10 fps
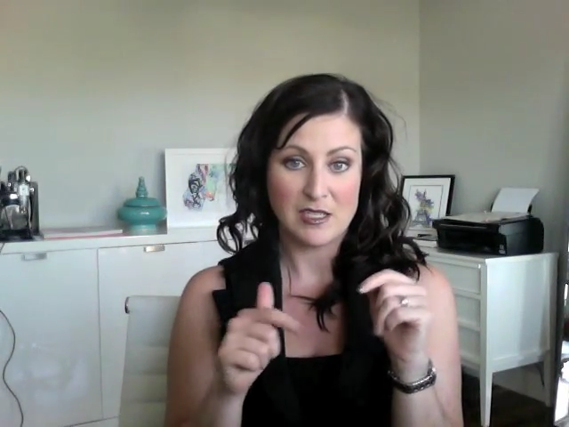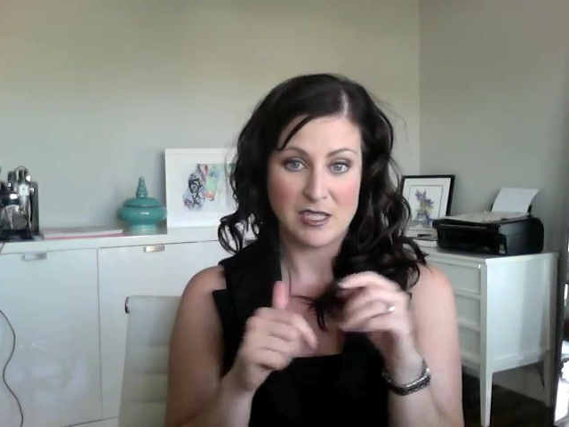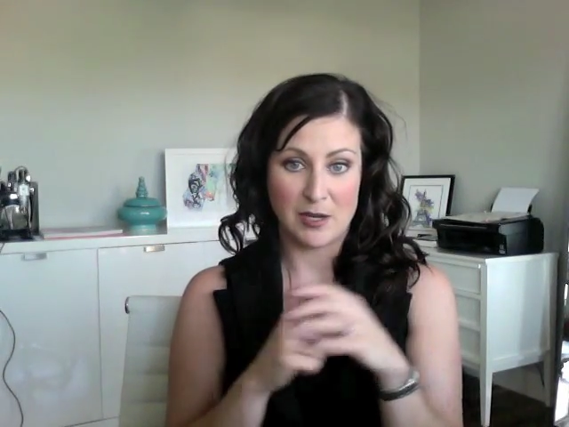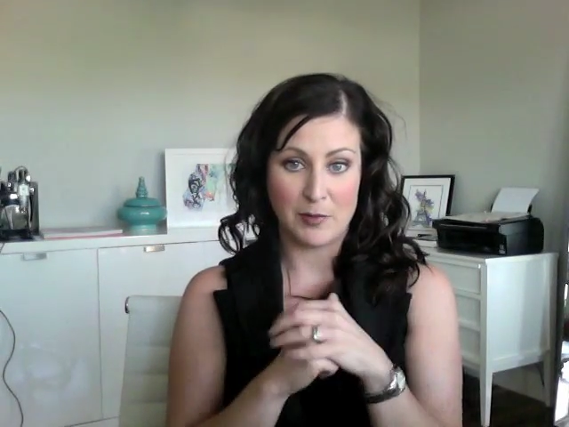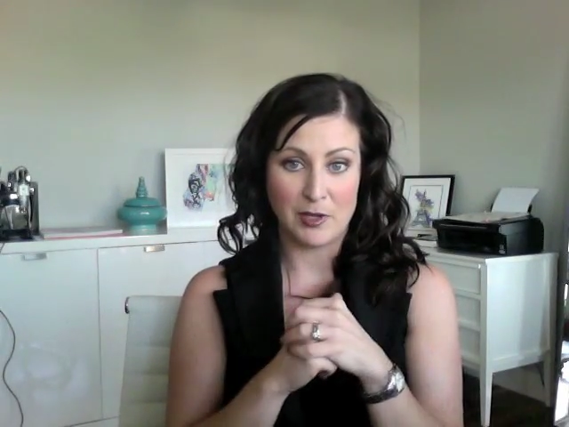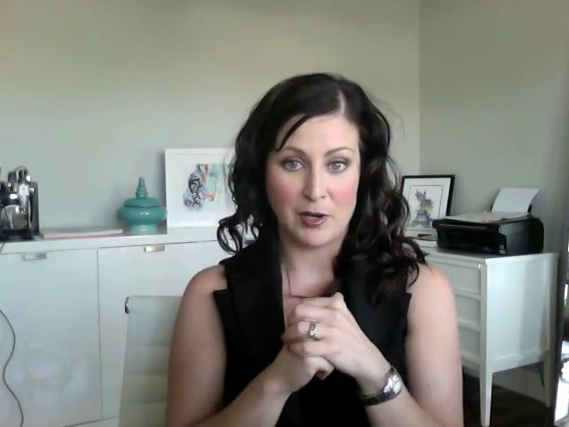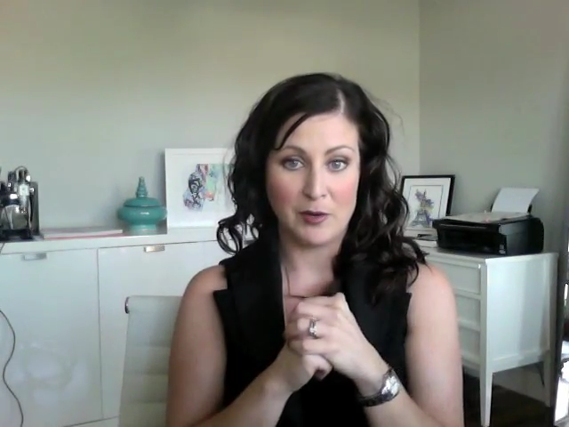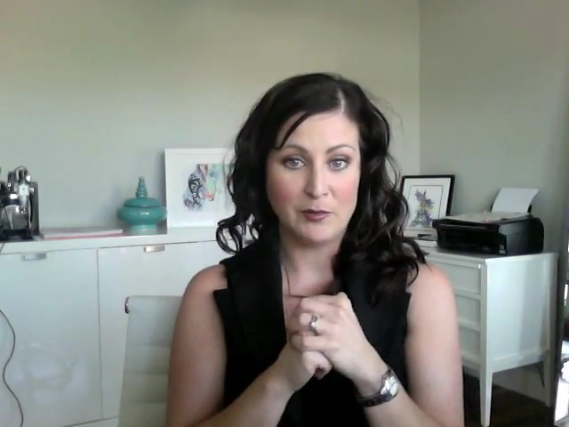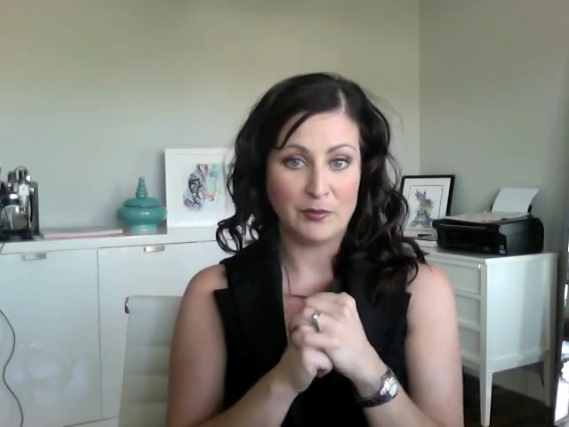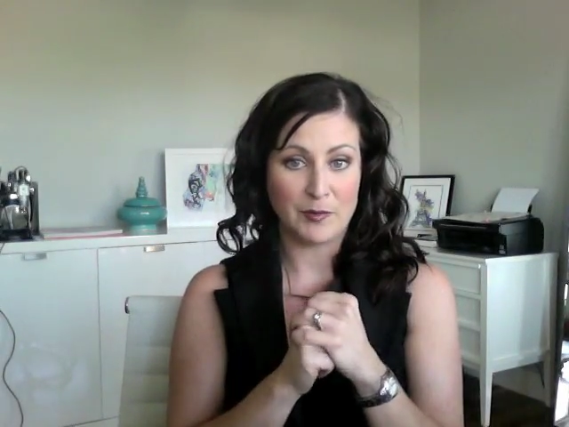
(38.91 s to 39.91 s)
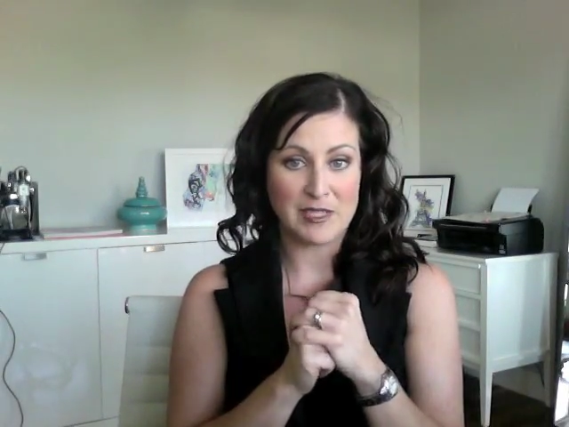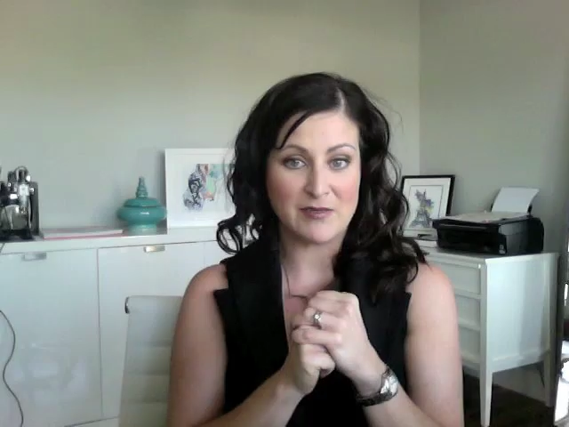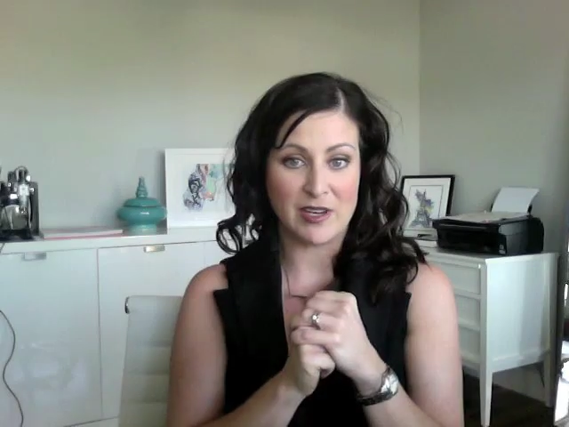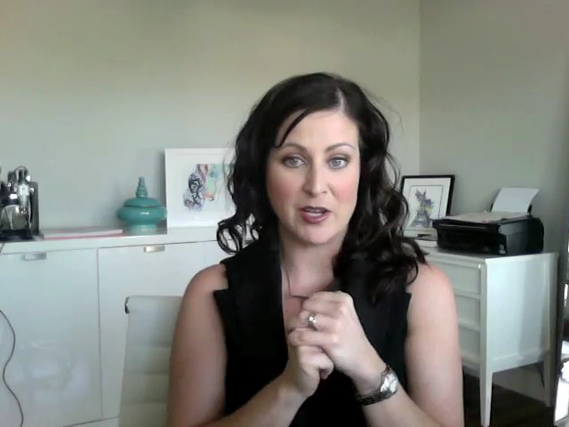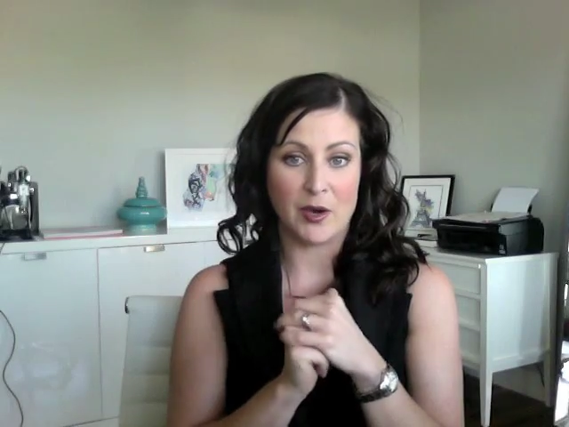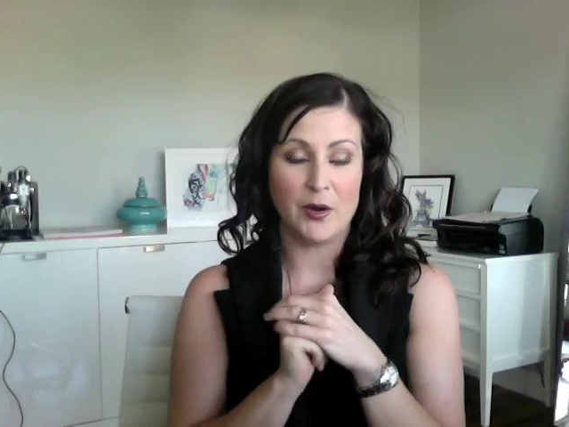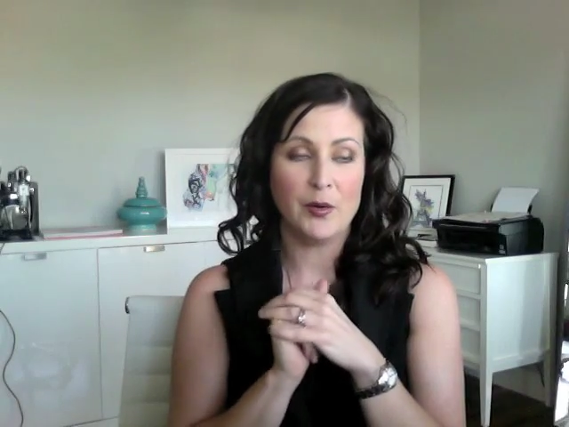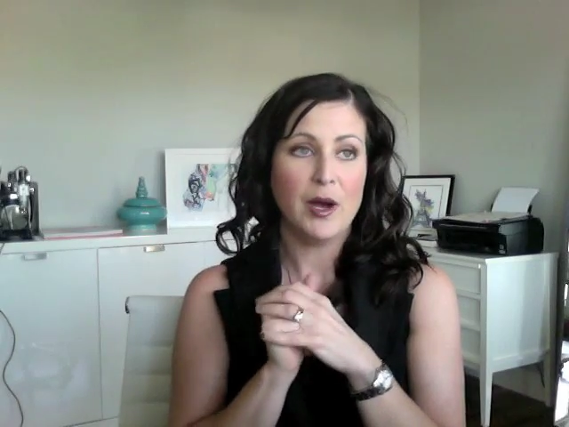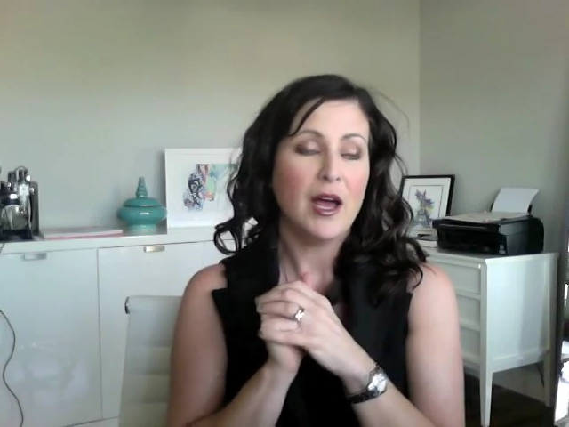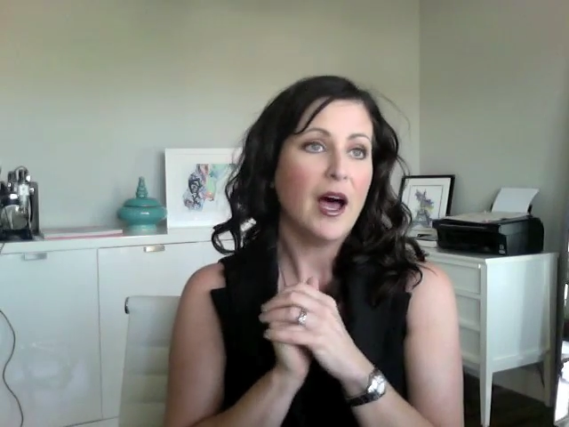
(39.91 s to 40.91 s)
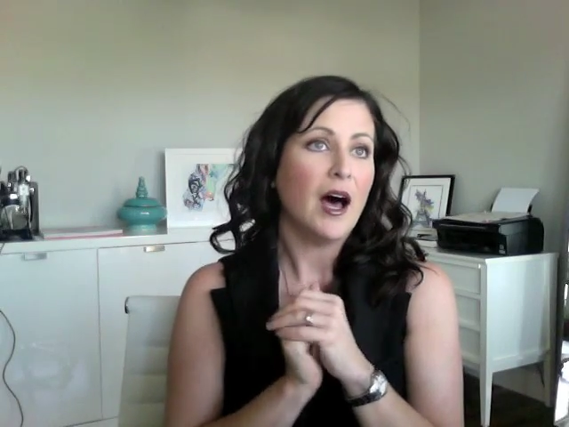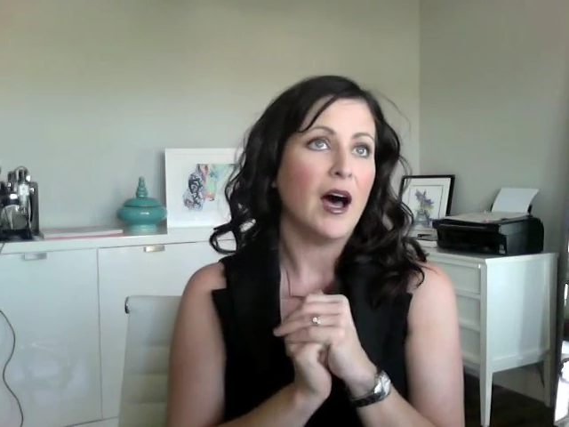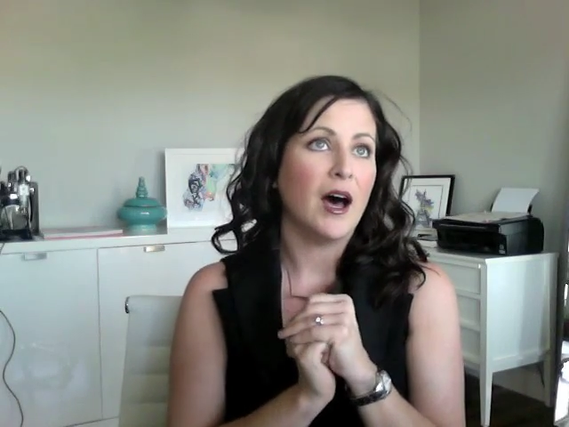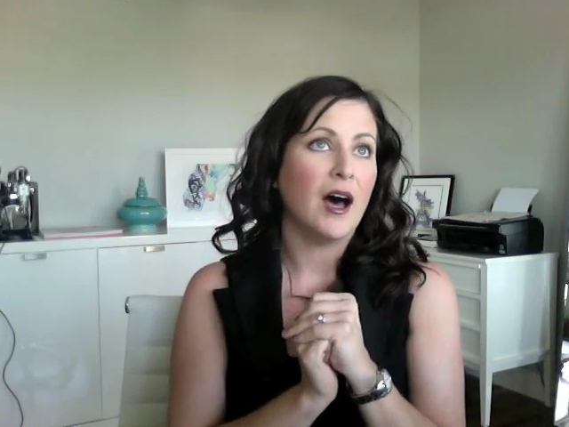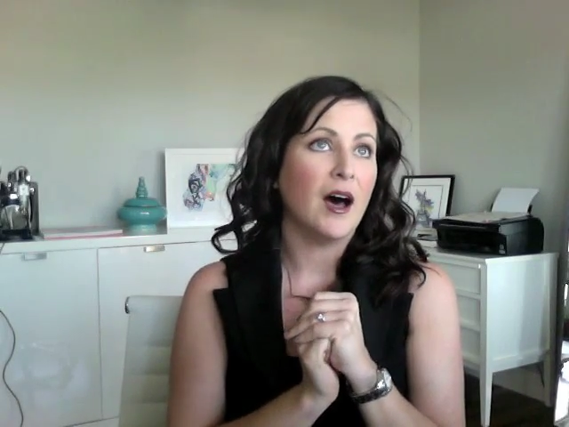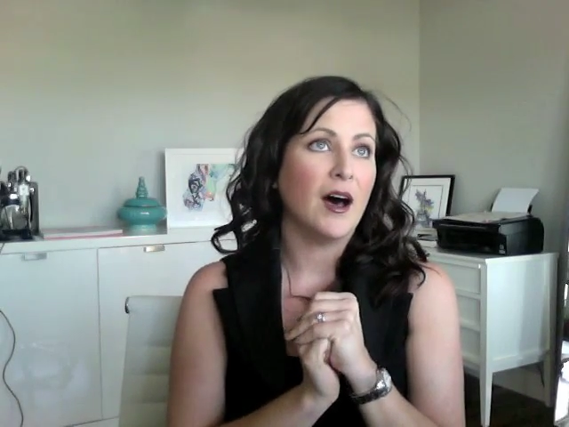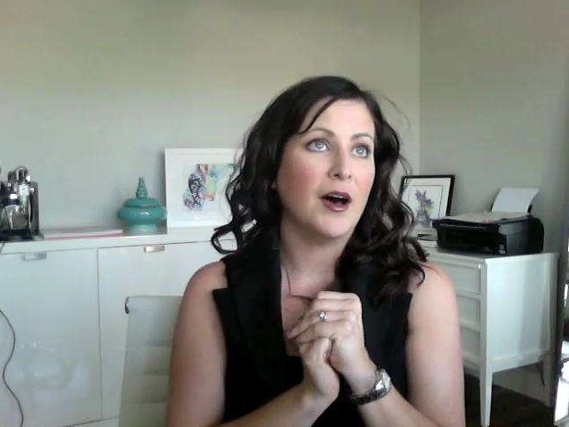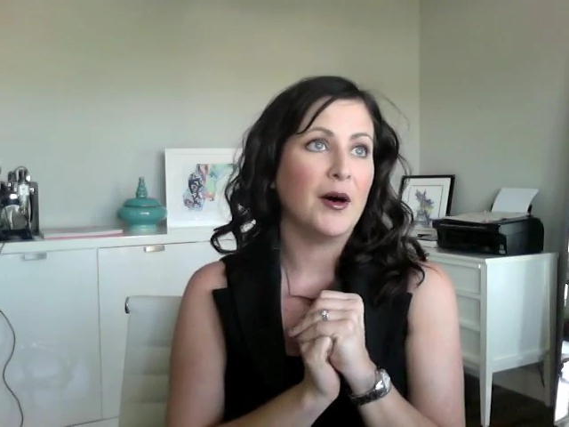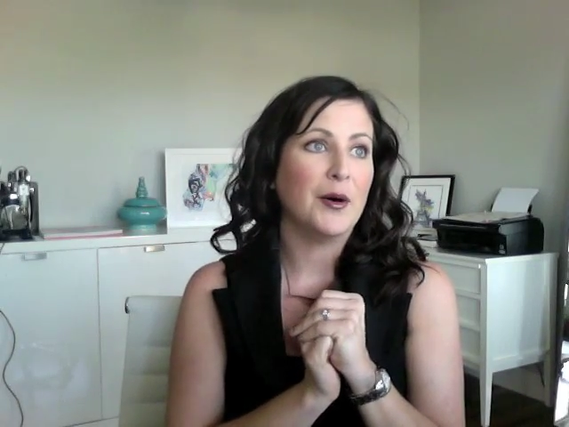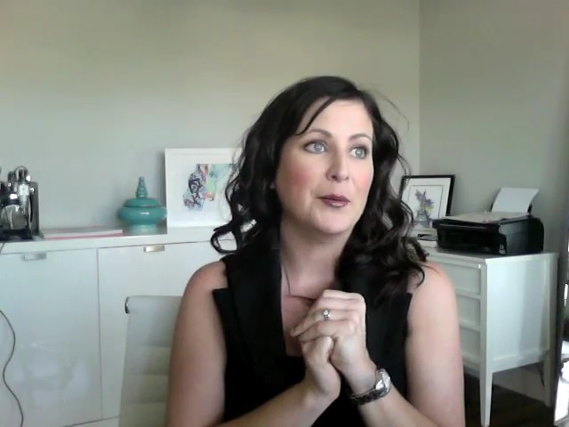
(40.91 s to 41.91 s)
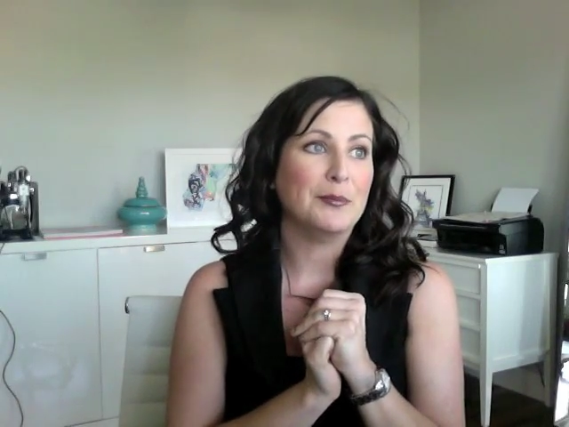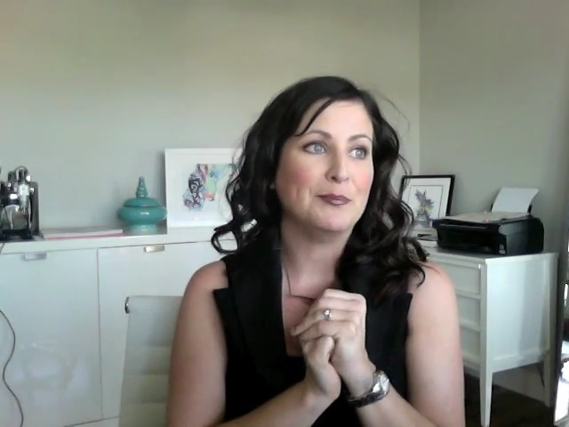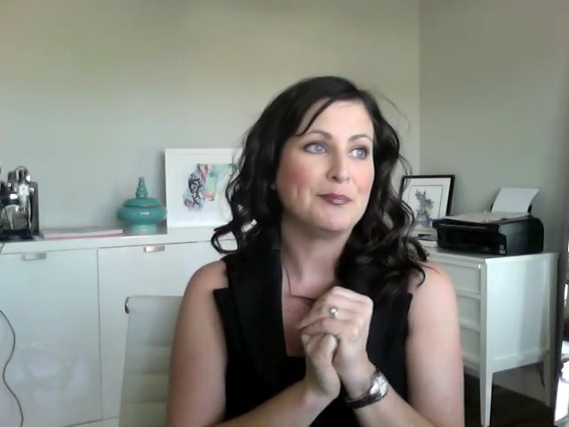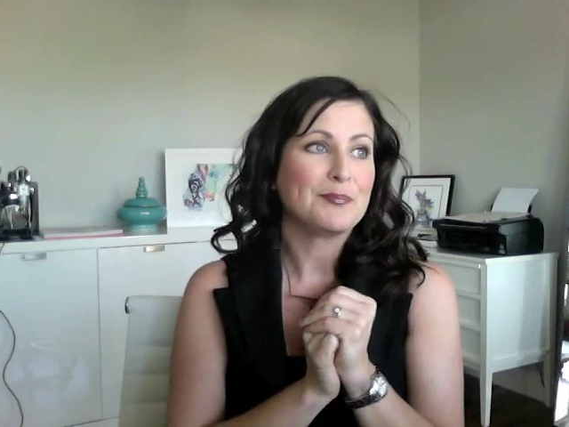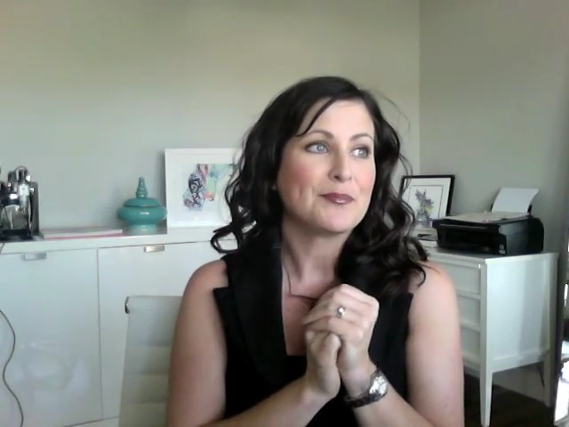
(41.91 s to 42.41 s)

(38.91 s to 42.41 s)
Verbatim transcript: down below from this video um,